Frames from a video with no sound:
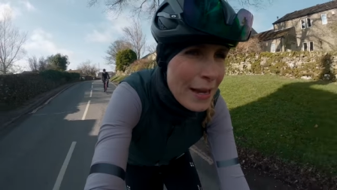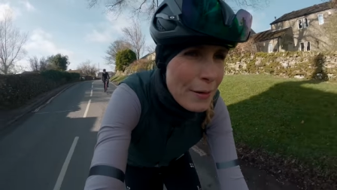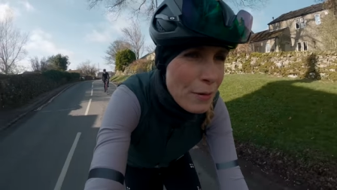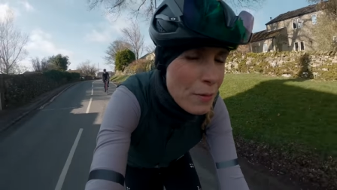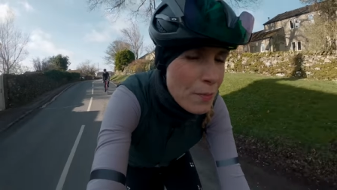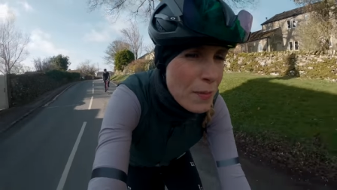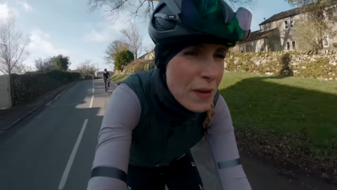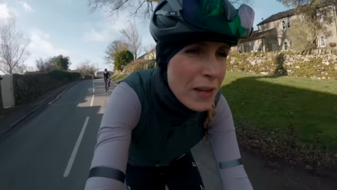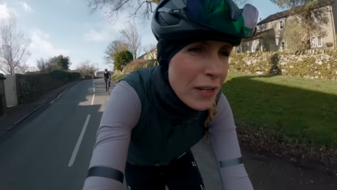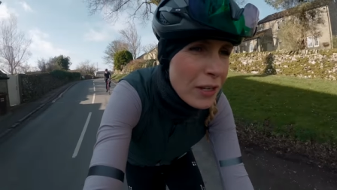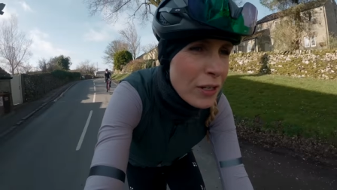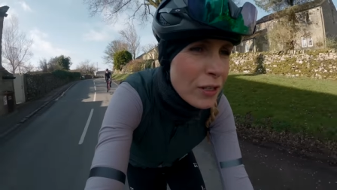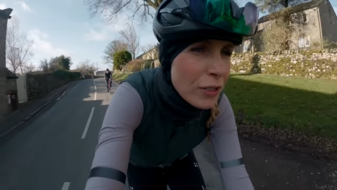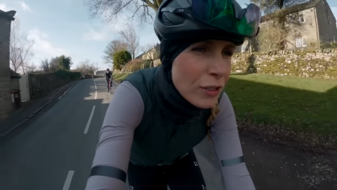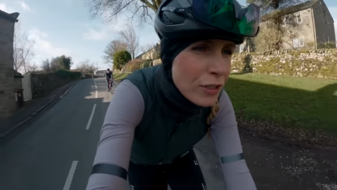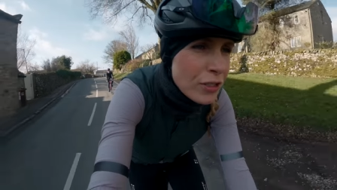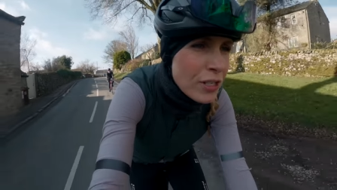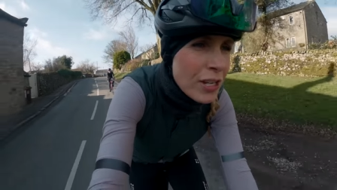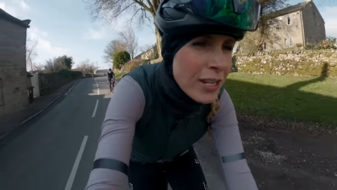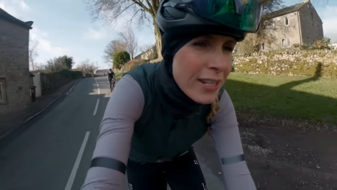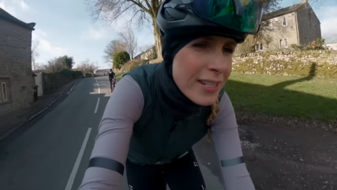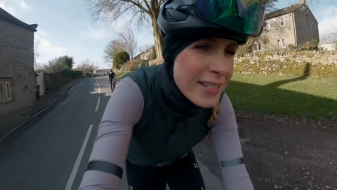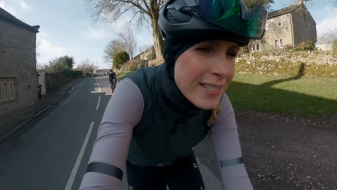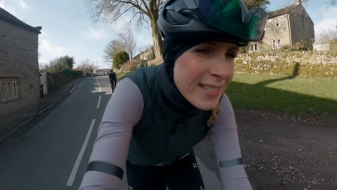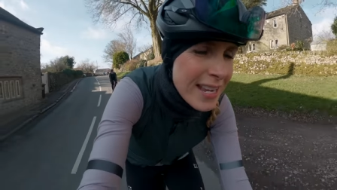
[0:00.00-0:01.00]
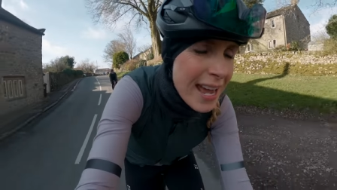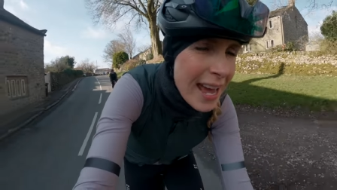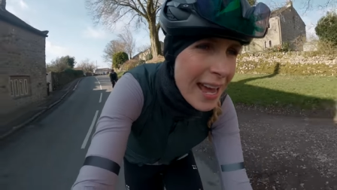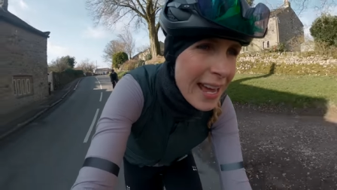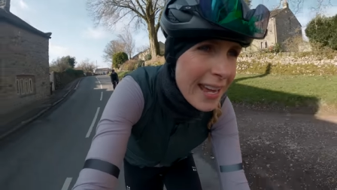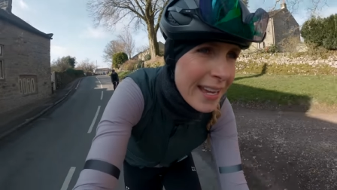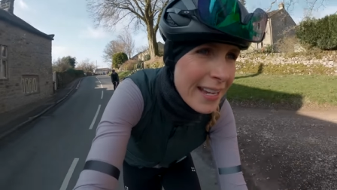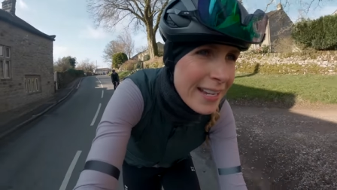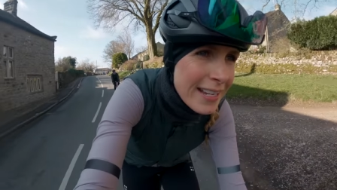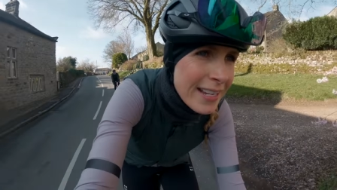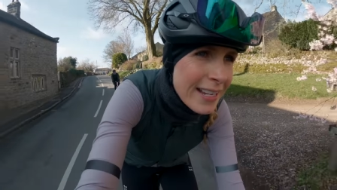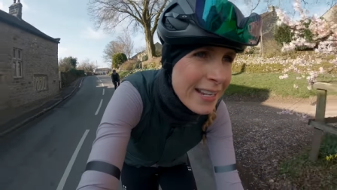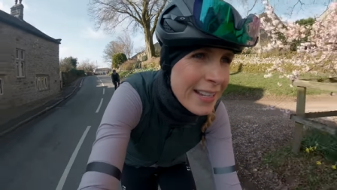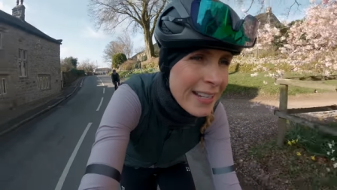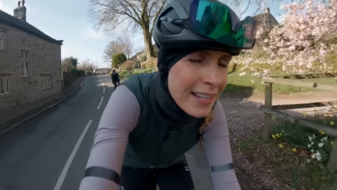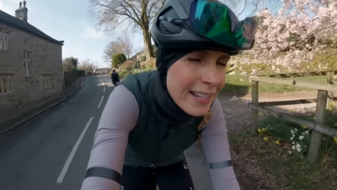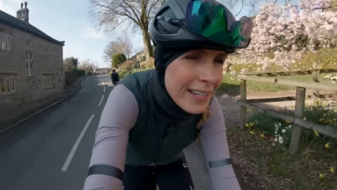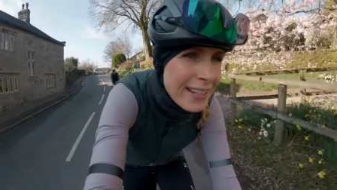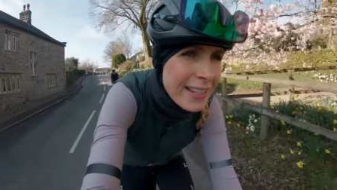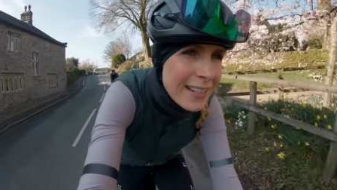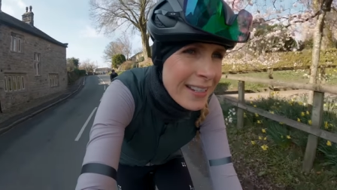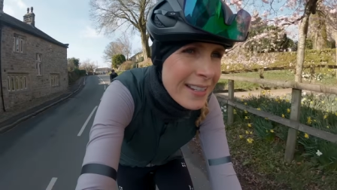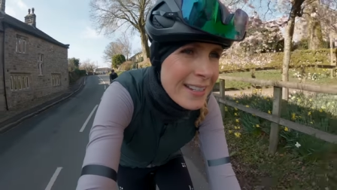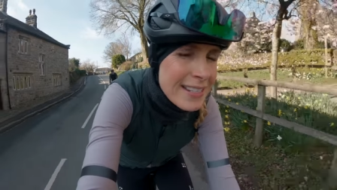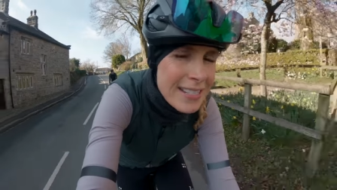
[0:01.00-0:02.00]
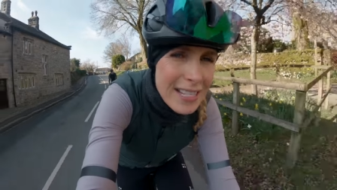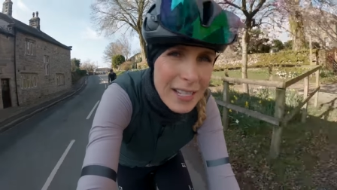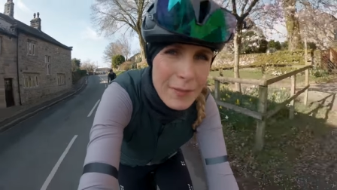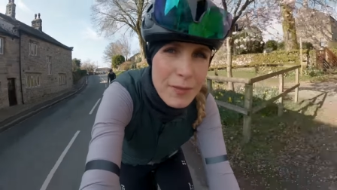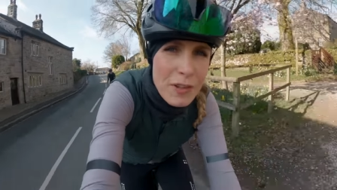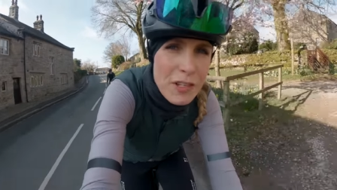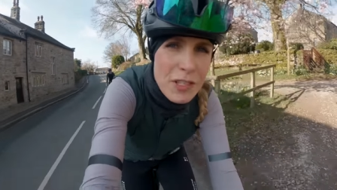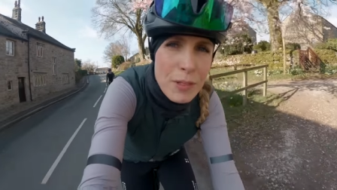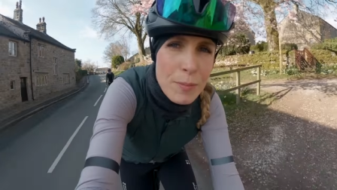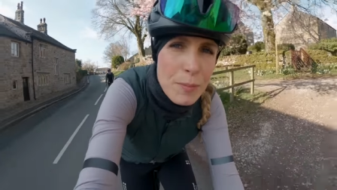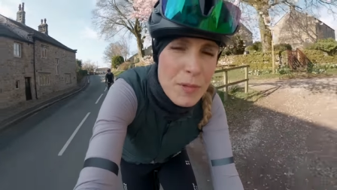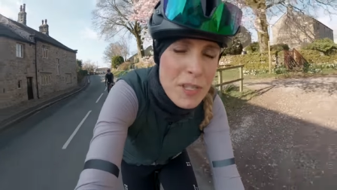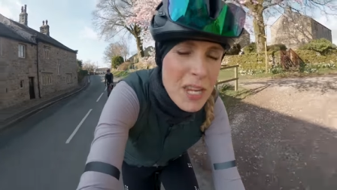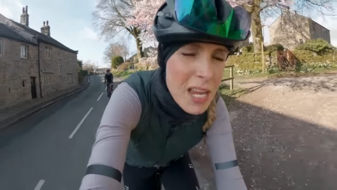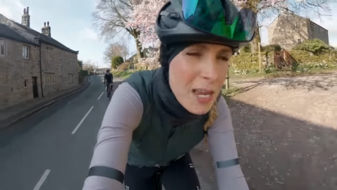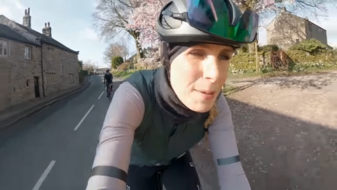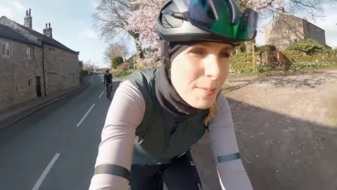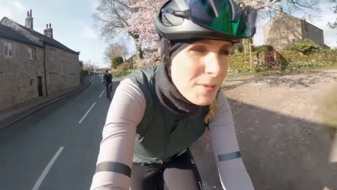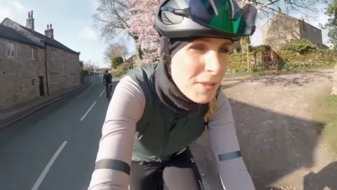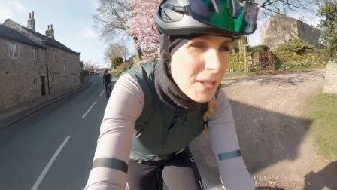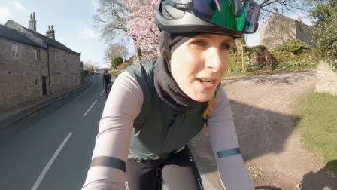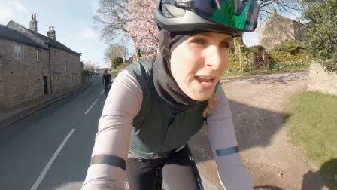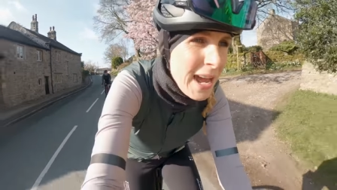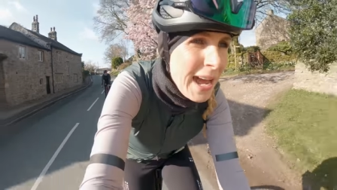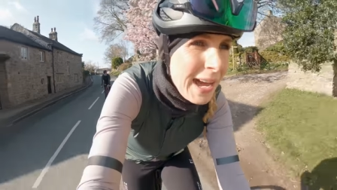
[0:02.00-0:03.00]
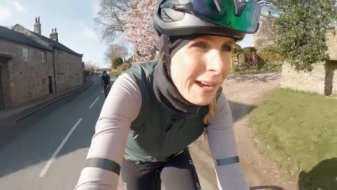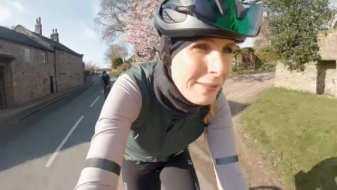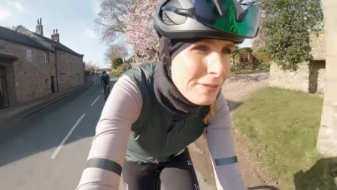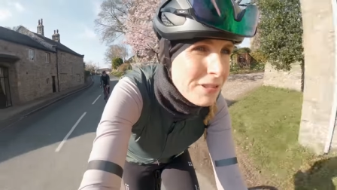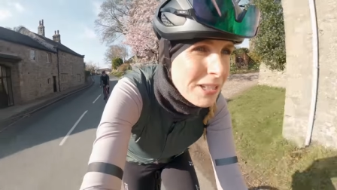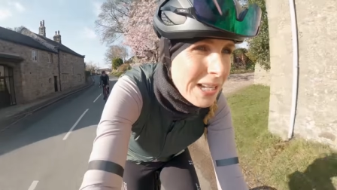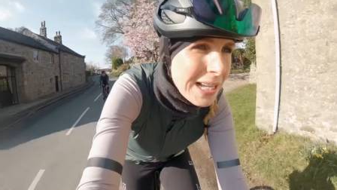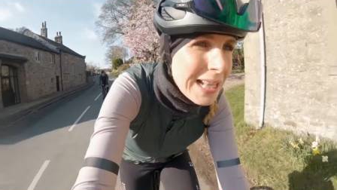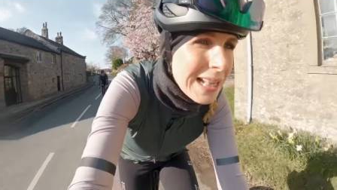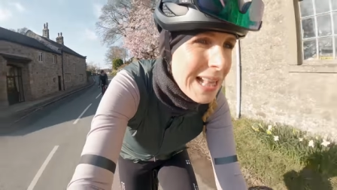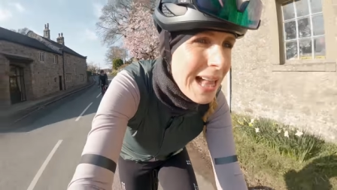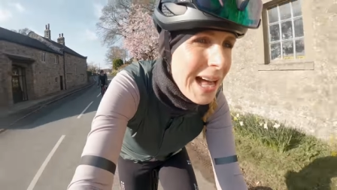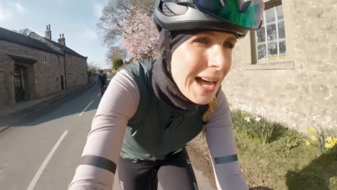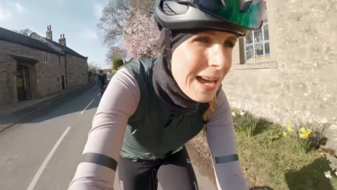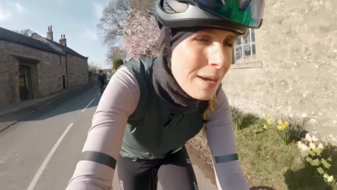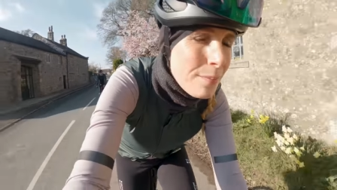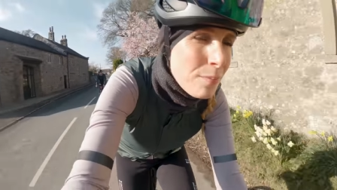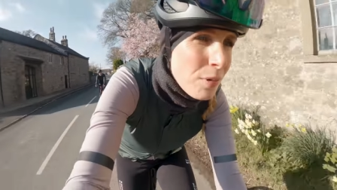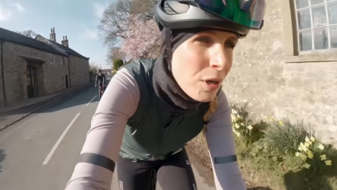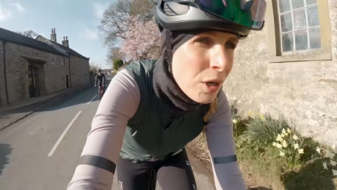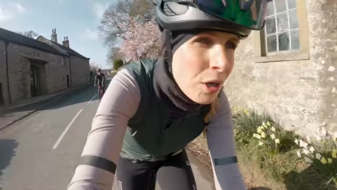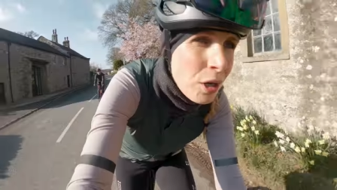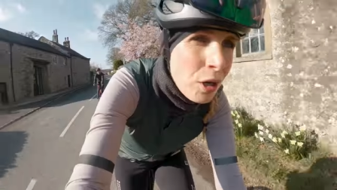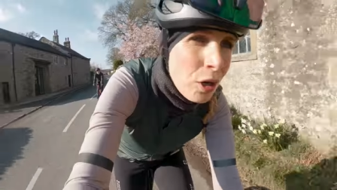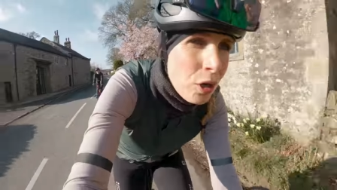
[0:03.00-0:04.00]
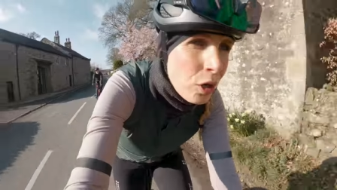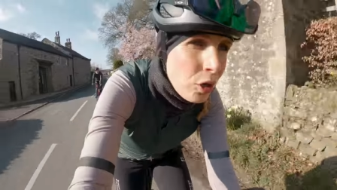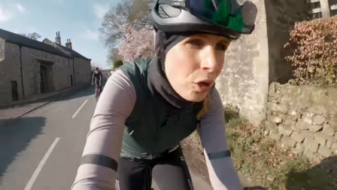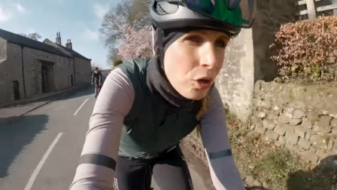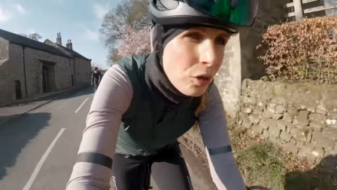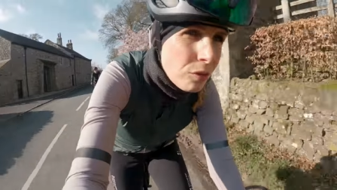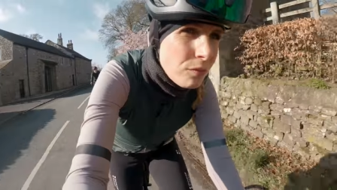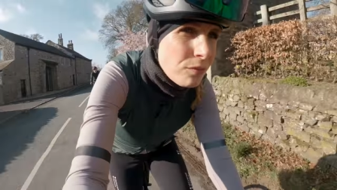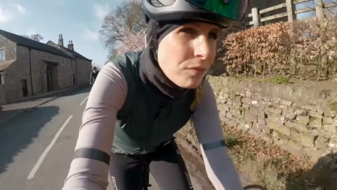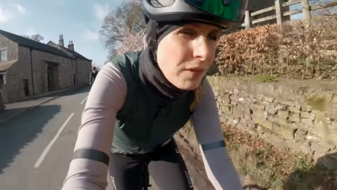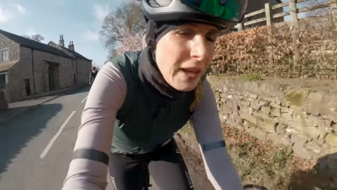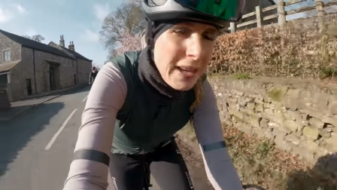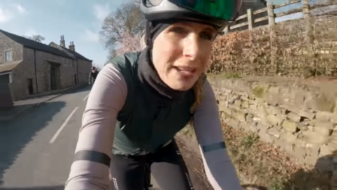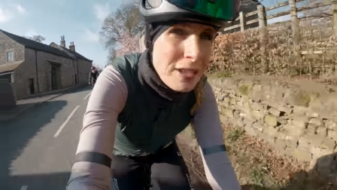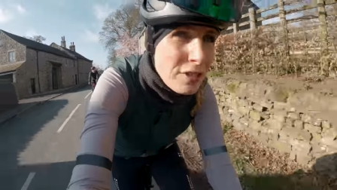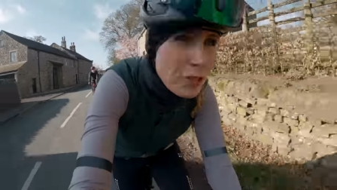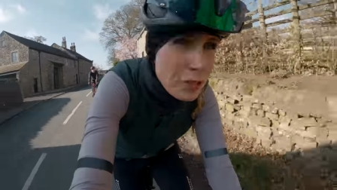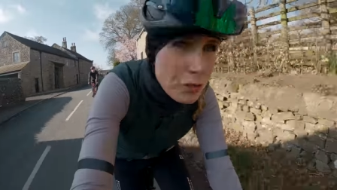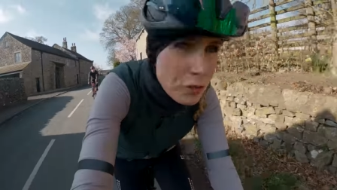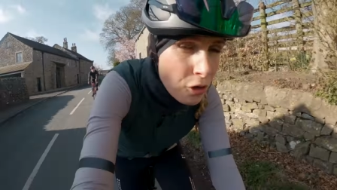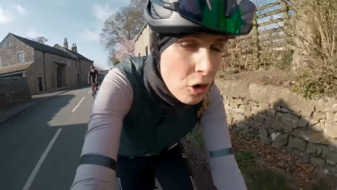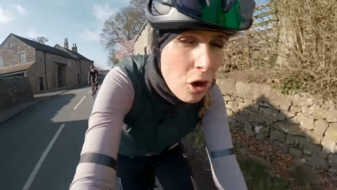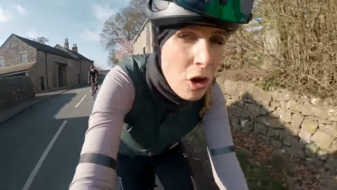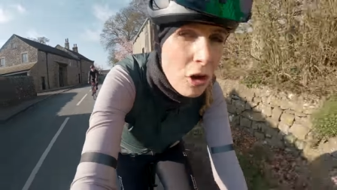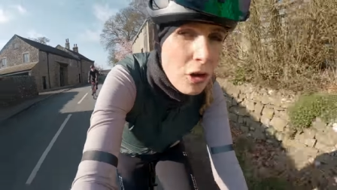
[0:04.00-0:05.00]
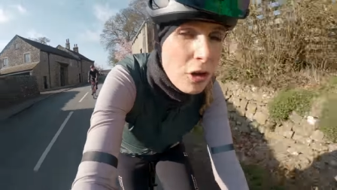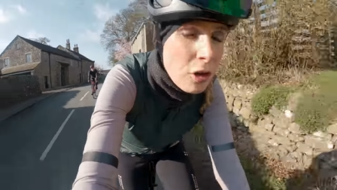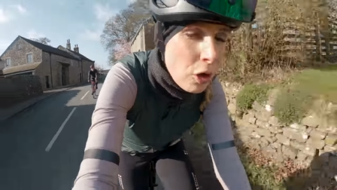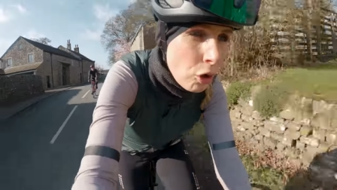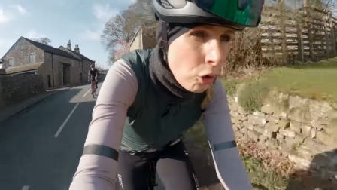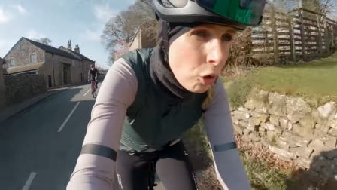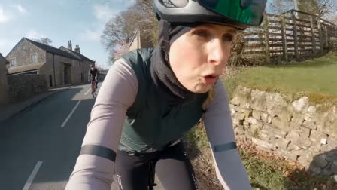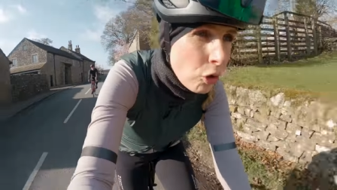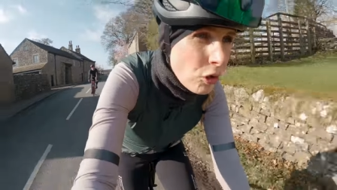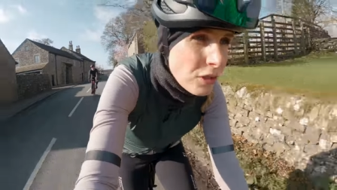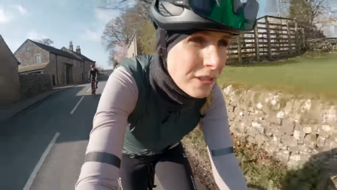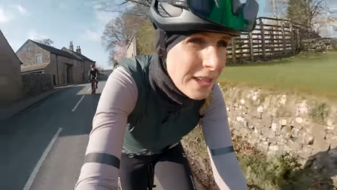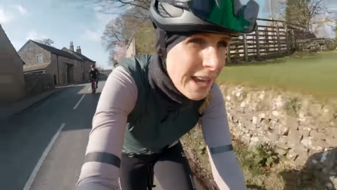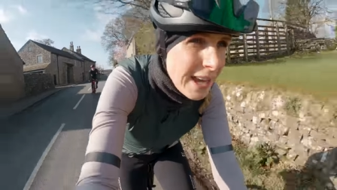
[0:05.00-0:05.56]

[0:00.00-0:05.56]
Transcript: It would be a good day to give you some tips on how to climb like strong all